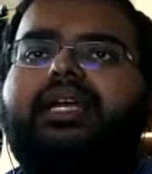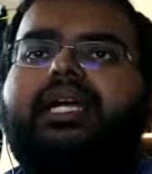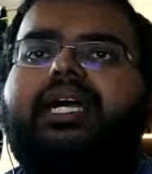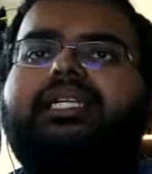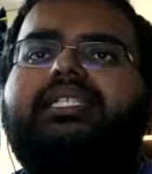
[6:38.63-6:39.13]

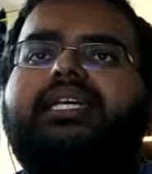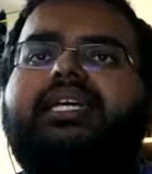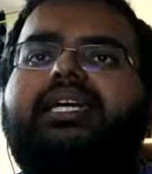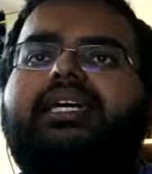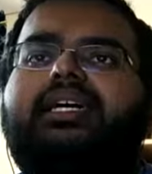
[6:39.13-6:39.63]
I'd say
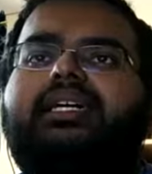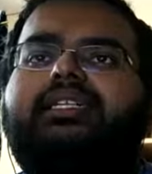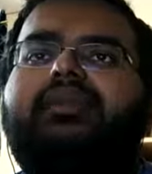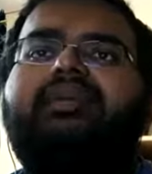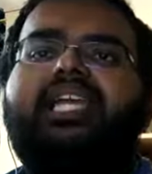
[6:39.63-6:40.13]

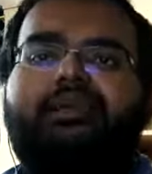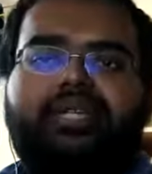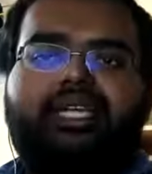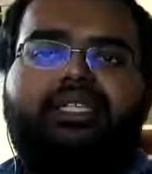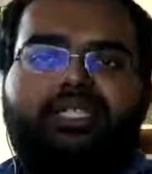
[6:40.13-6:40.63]
there are many
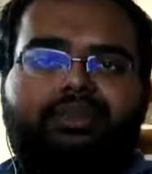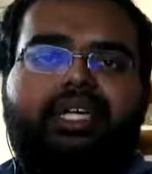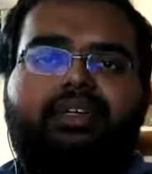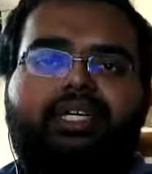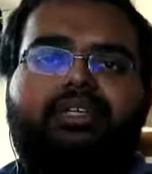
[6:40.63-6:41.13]
applications for
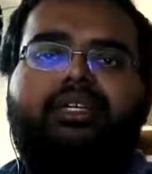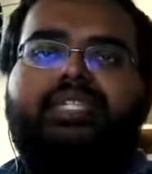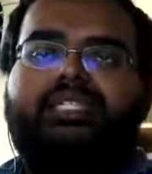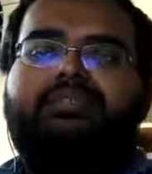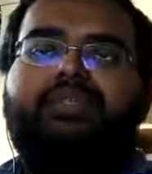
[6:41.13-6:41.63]
nanotechnology
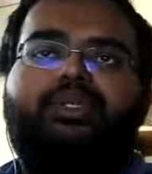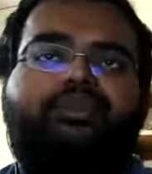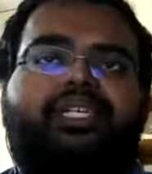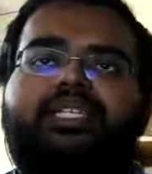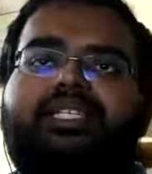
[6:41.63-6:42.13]
in the future.
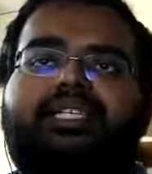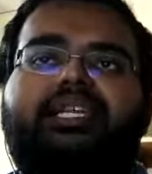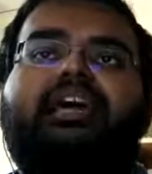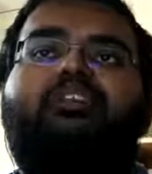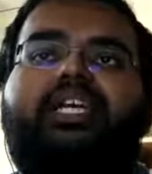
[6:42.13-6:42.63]
We can say the
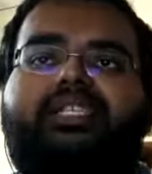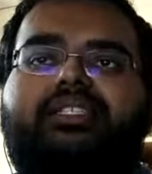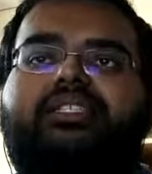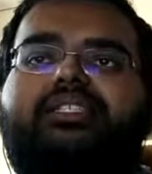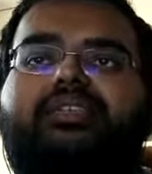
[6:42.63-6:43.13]
nanonets,
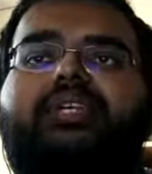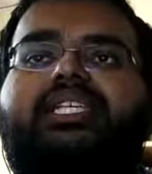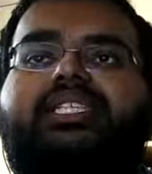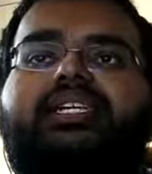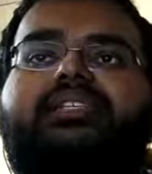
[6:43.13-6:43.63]
solar
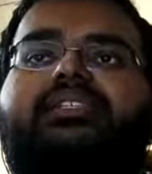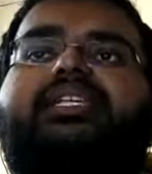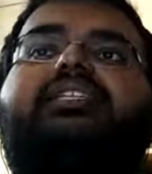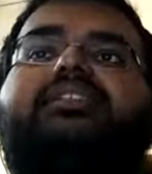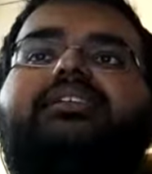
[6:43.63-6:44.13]
cells,
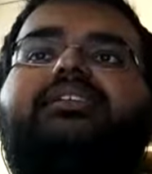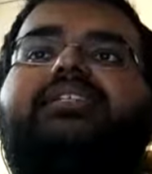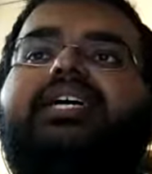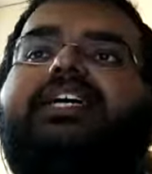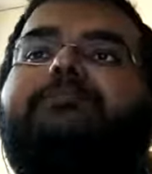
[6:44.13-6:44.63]
sensors,
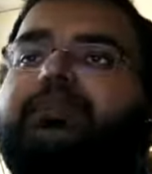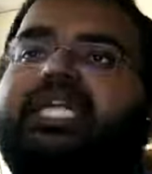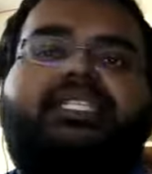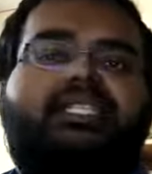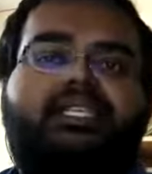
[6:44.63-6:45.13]

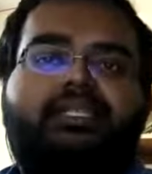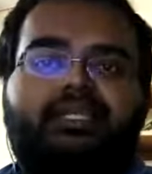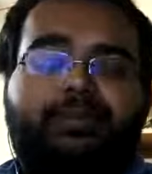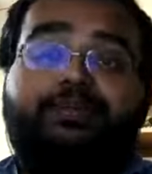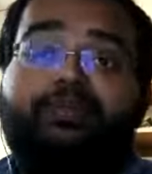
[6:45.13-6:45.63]
touchscreens,
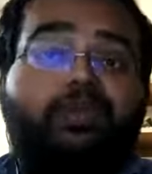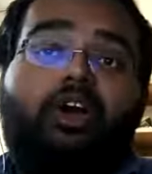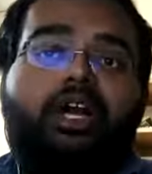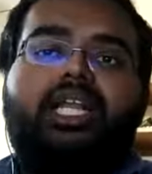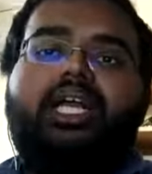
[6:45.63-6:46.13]

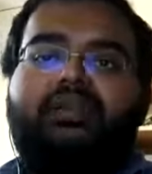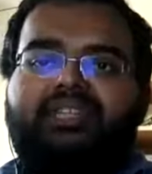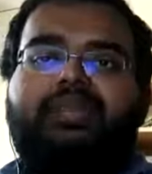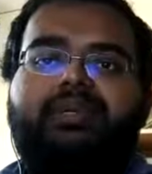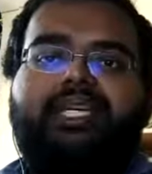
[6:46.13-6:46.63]
all have
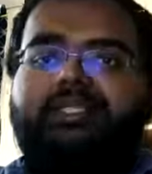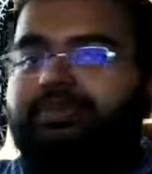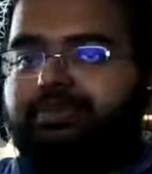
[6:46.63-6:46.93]
their place